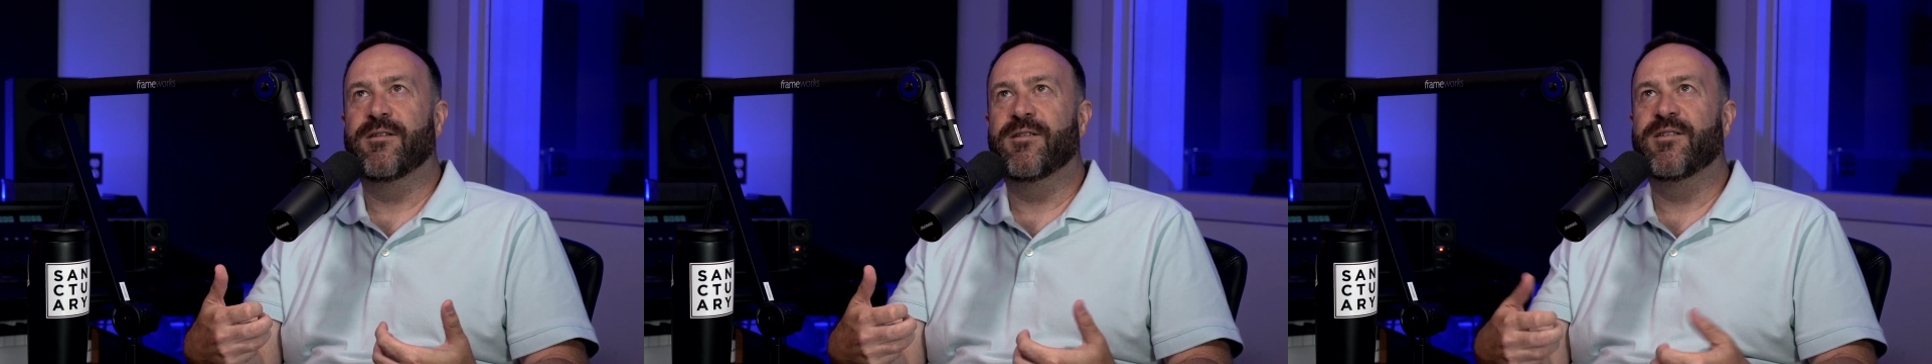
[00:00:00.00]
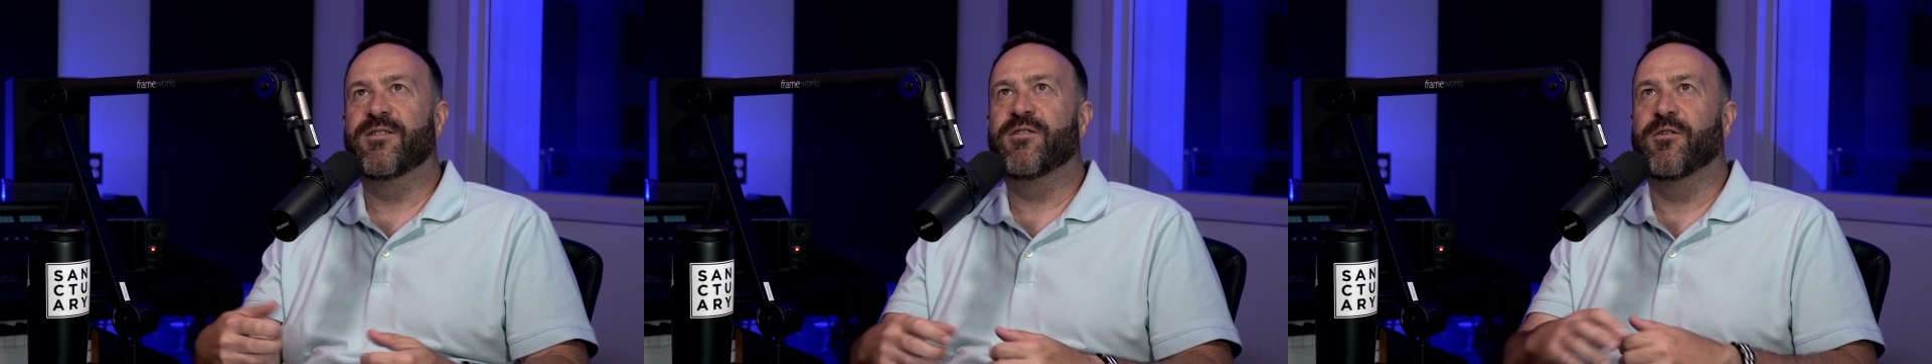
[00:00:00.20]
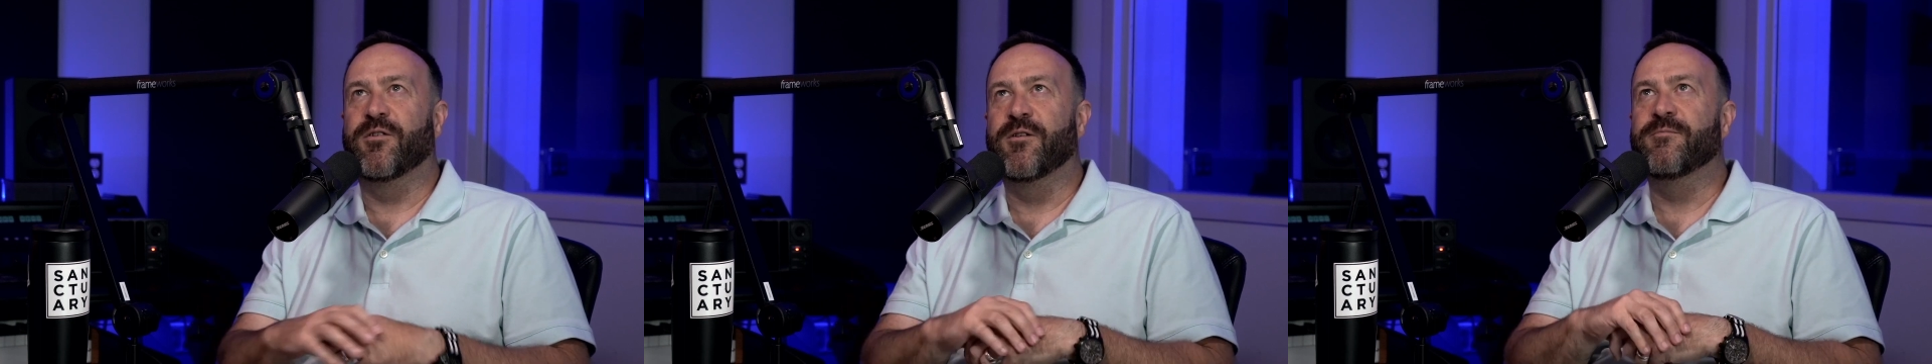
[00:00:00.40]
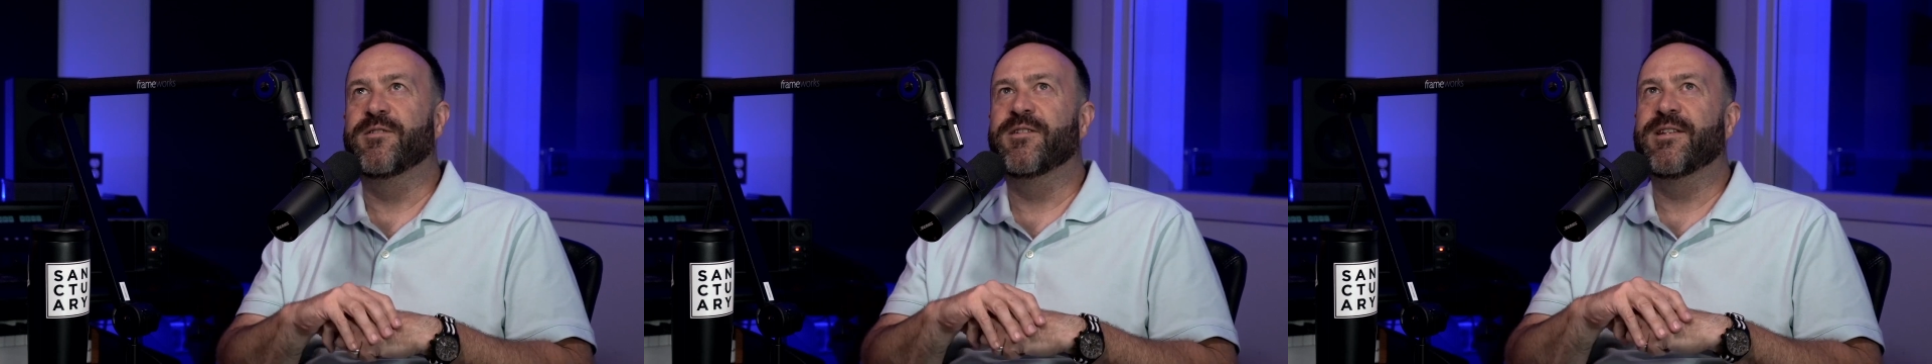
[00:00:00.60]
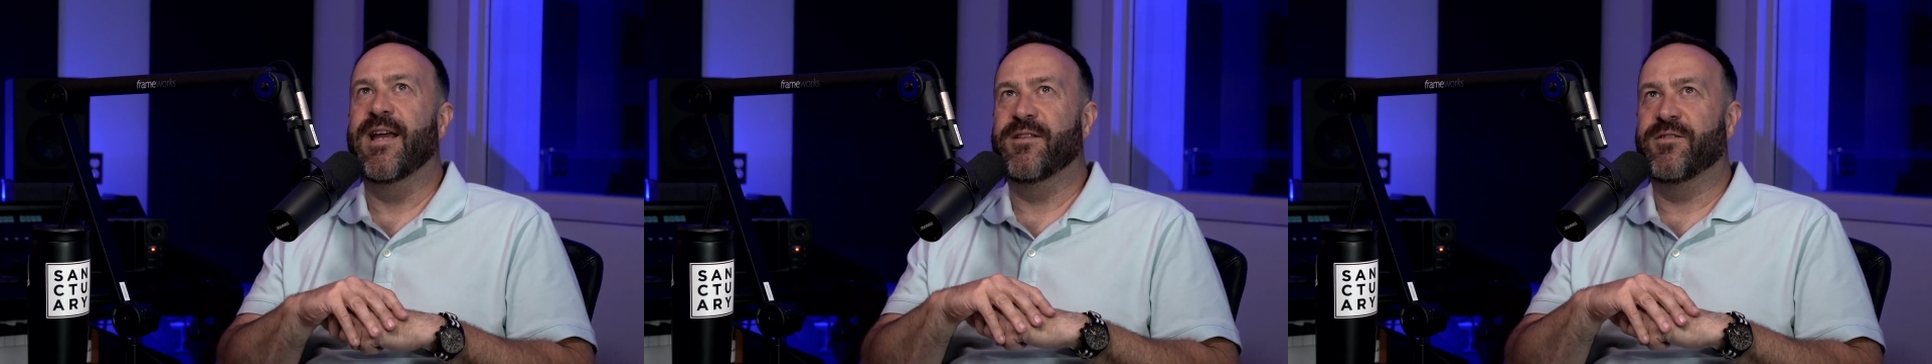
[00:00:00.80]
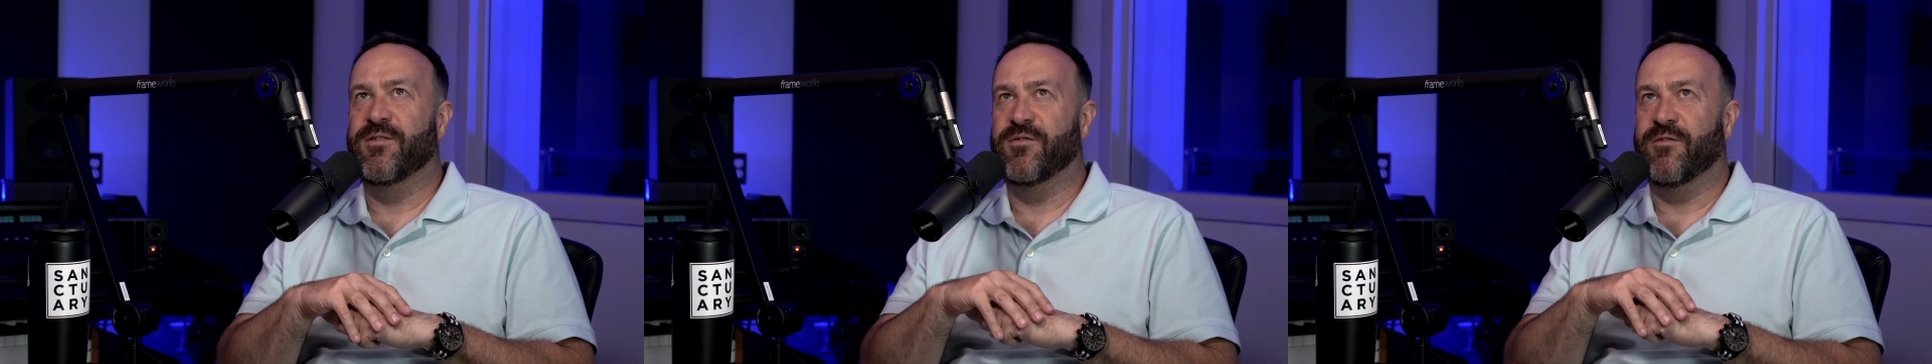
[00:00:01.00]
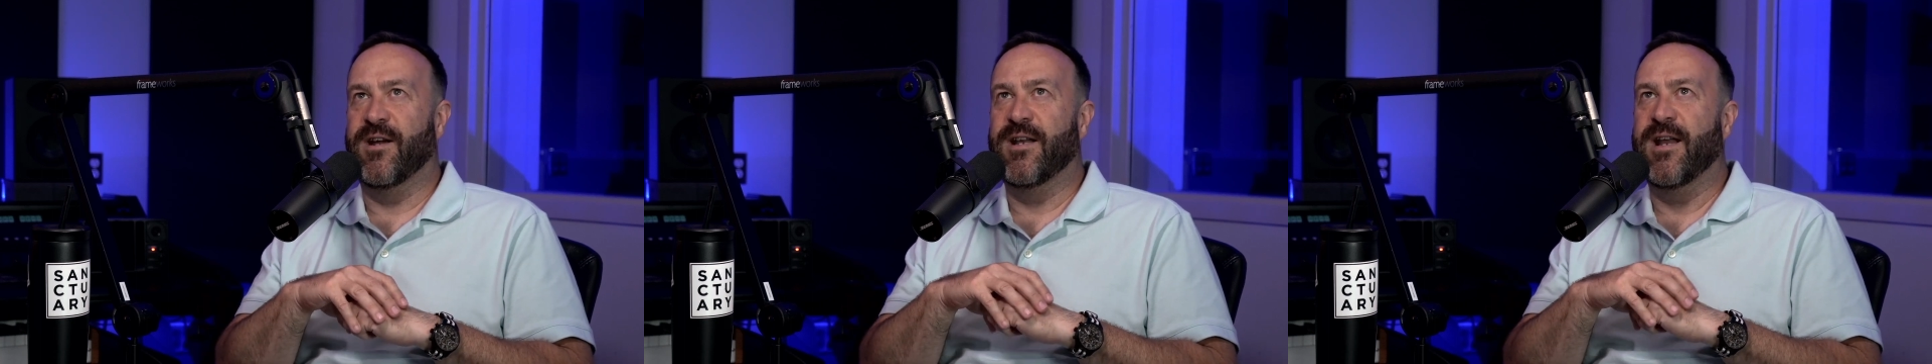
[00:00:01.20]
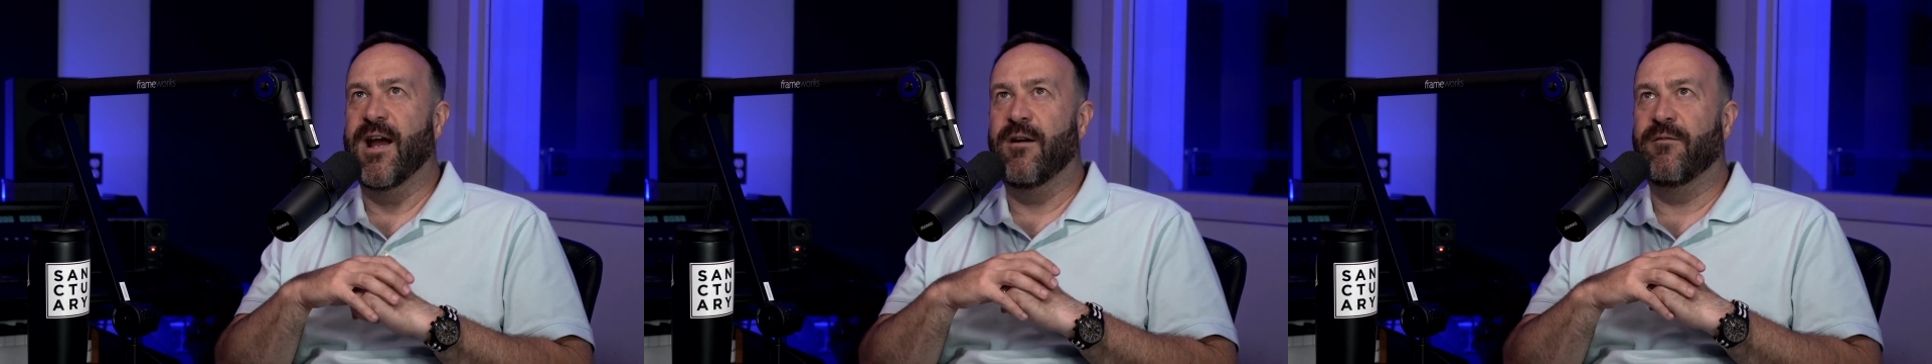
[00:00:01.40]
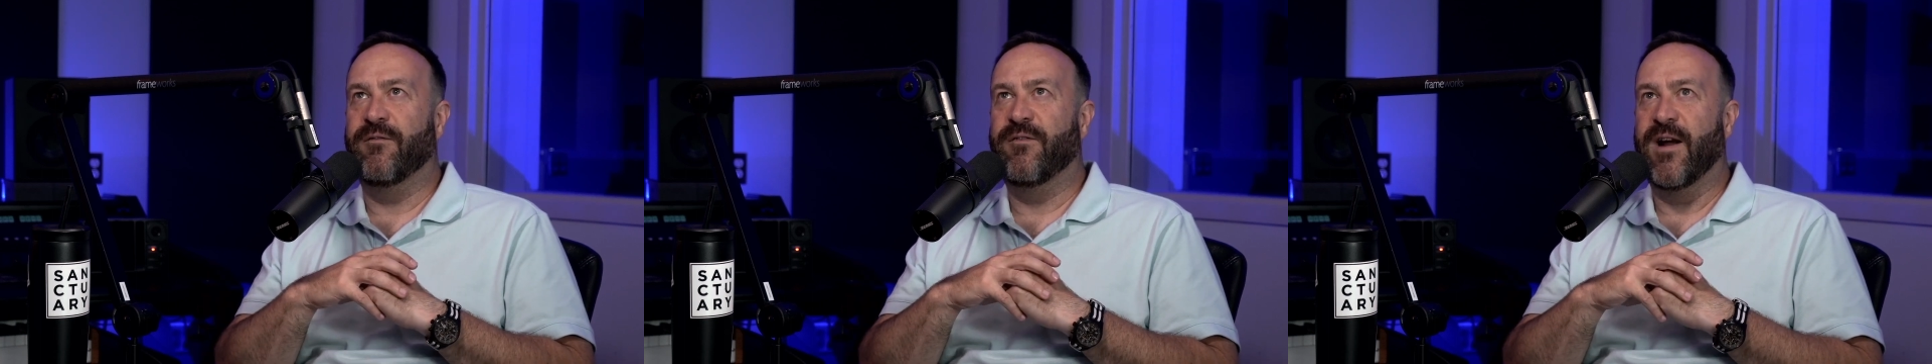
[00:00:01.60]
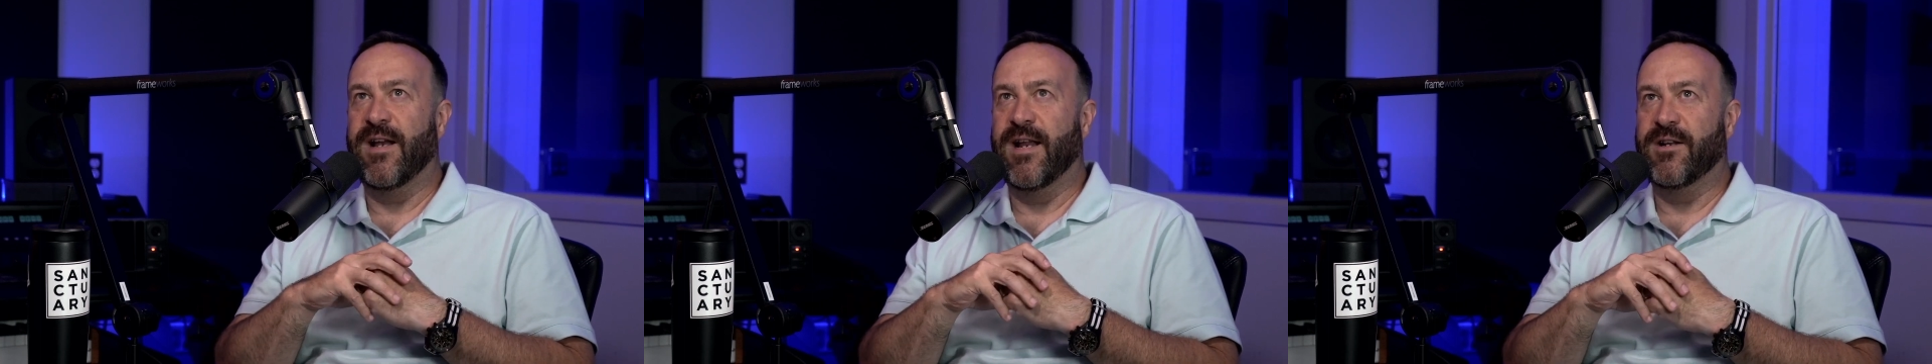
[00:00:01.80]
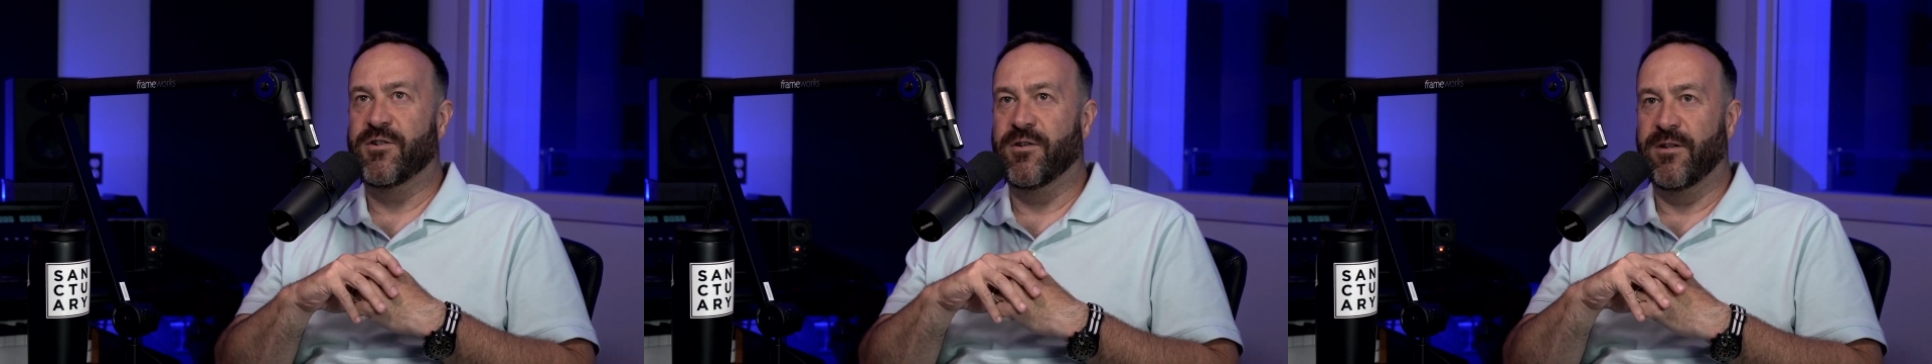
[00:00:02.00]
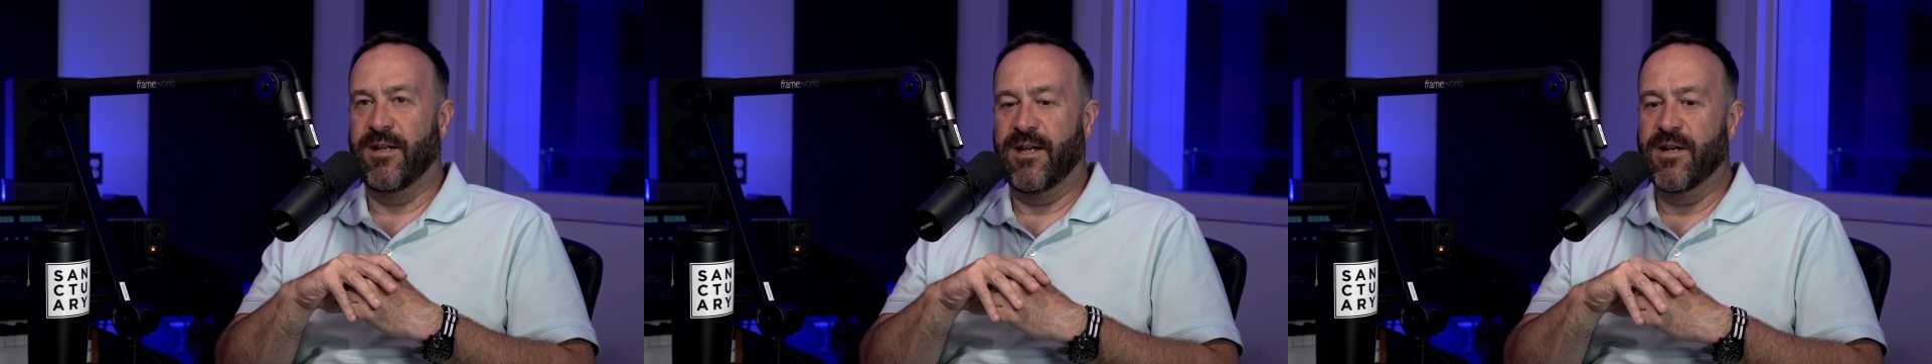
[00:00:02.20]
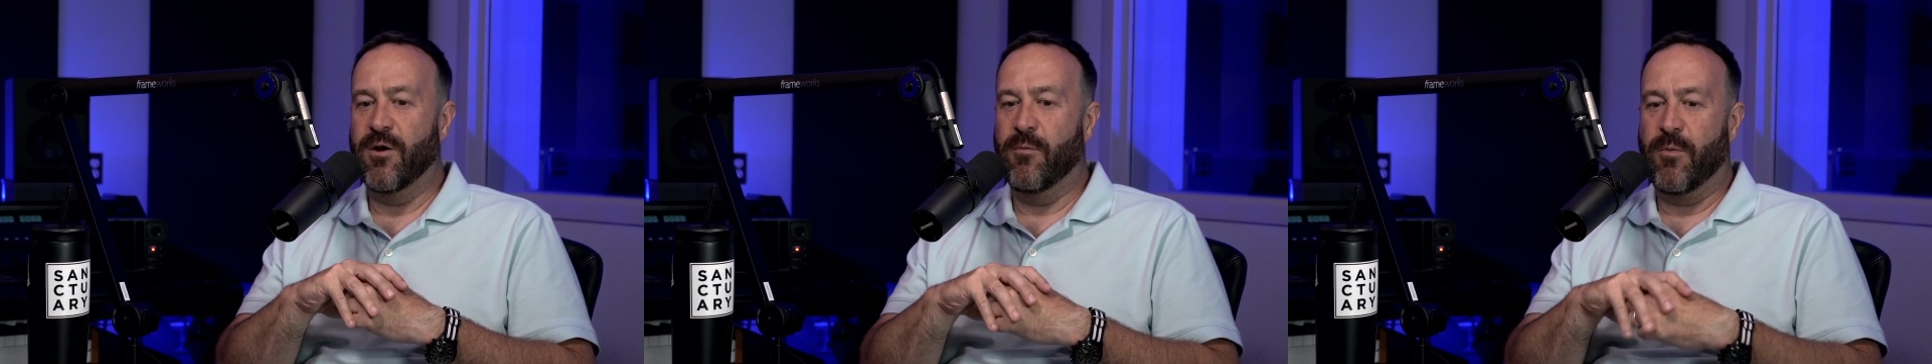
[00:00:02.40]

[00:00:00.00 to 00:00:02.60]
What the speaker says: circumstances right now financially.